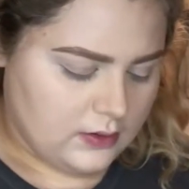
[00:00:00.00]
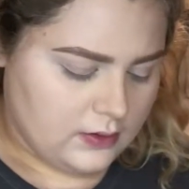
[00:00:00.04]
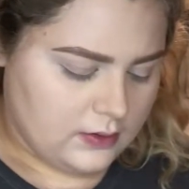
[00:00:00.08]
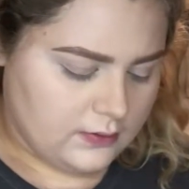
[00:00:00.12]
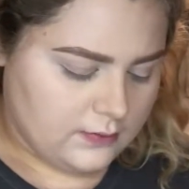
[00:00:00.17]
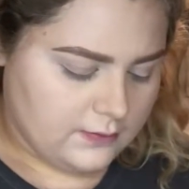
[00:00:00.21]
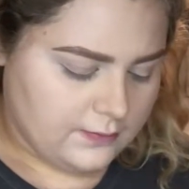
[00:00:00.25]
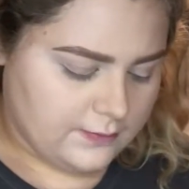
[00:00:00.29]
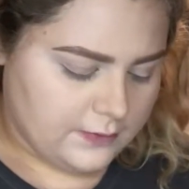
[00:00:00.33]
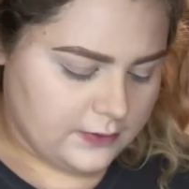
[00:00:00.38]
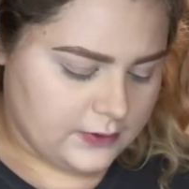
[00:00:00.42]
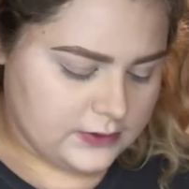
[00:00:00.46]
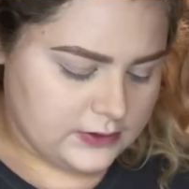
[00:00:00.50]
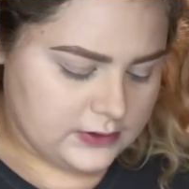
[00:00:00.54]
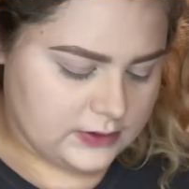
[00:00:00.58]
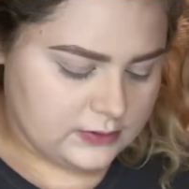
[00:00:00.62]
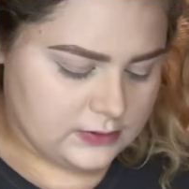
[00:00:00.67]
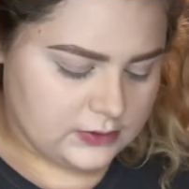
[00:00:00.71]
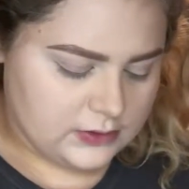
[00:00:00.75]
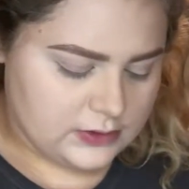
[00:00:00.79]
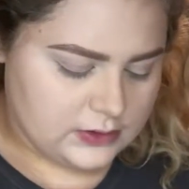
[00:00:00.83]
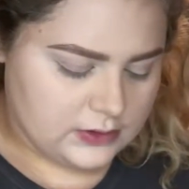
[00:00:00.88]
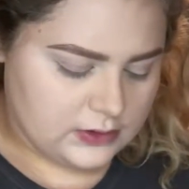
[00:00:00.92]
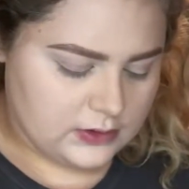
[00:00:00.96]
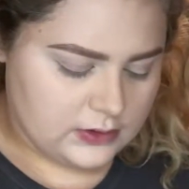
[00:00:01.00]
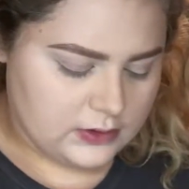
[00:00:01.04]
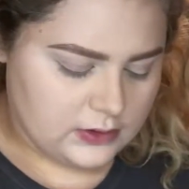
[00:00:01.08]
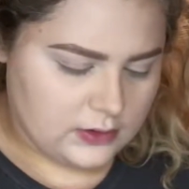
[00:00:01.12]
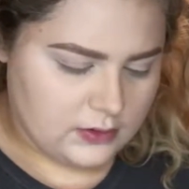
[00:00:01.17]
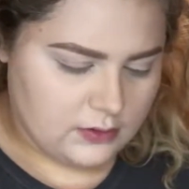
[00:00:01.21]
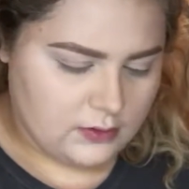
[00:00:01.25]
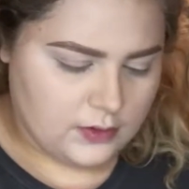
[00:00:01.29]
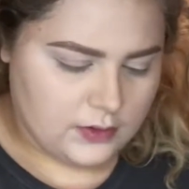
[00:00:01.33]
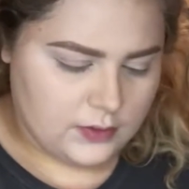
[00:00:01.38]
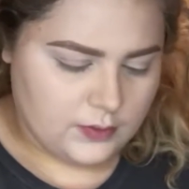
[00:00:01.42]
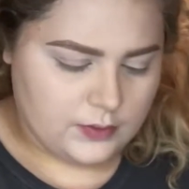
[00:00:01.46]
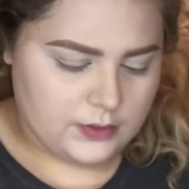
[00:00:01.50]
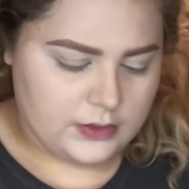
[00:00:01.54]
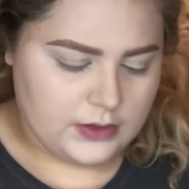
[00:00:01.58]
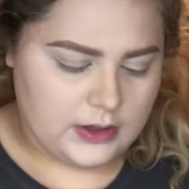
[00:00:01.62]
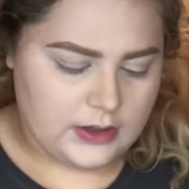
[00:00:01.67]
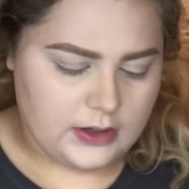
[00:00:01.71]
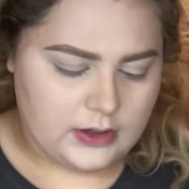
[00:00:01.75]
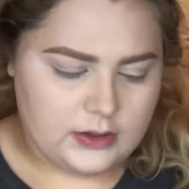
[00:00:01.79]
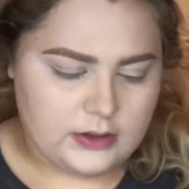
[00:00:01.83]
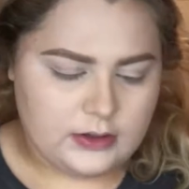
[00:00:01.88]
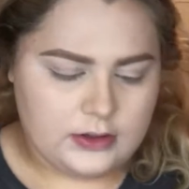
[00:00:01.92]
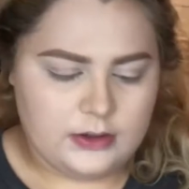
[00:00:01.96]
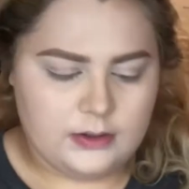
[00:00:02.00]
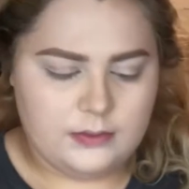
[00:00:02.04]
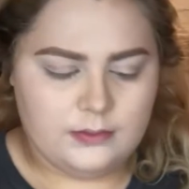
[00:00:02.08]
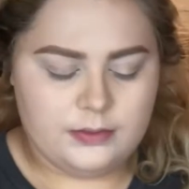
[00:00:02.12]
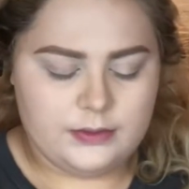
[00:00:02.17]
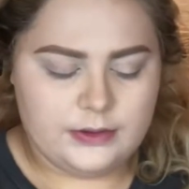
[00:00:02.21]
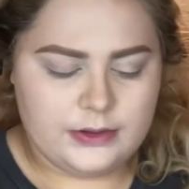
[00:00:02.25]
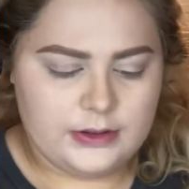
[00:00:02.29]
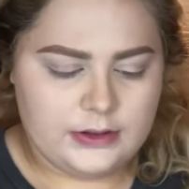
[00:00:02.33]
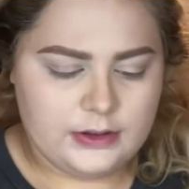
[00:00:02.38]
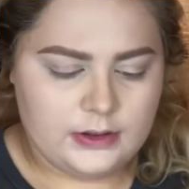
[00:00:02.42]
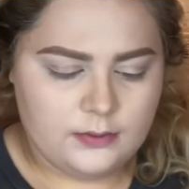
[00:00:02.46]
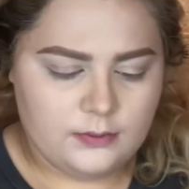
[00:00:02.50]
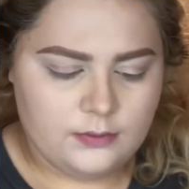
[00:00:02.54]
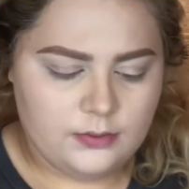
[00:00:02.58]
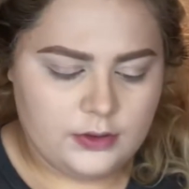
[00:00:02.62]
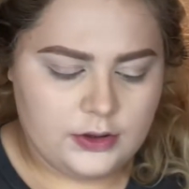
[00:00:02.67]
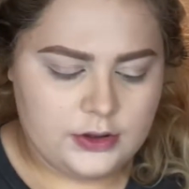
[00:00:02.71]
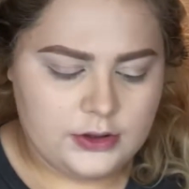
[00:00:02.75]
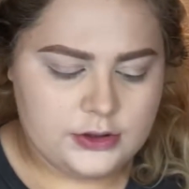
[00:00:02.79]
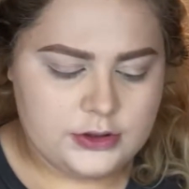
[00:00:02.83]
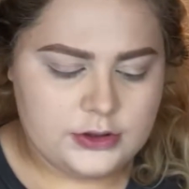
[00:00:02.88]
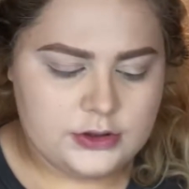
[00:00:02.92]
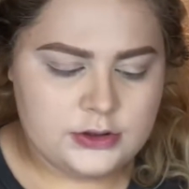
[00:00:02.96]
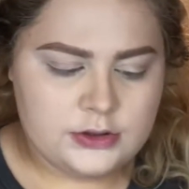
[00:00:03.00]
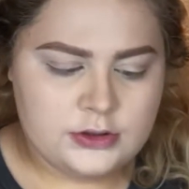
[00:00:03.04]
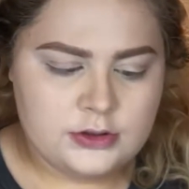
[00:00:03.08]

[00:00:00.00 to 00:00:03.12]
And first I'm just gonna go in with a clean blending brush.